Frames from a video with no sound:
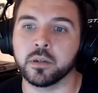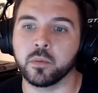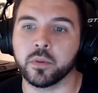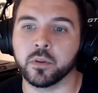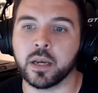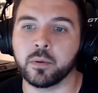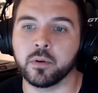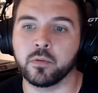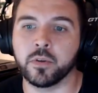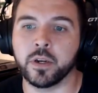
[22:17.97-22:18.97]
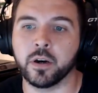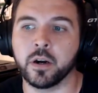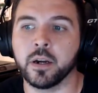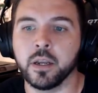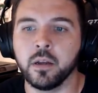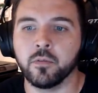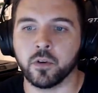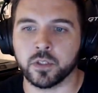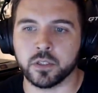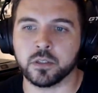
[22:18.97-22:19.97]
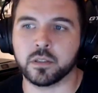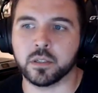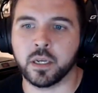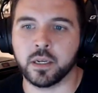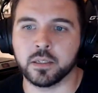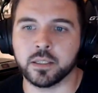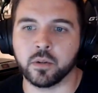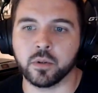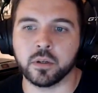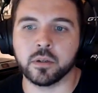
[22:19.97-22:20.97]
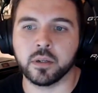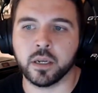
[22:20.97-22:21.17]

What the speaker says: Labo VR versus Zelda.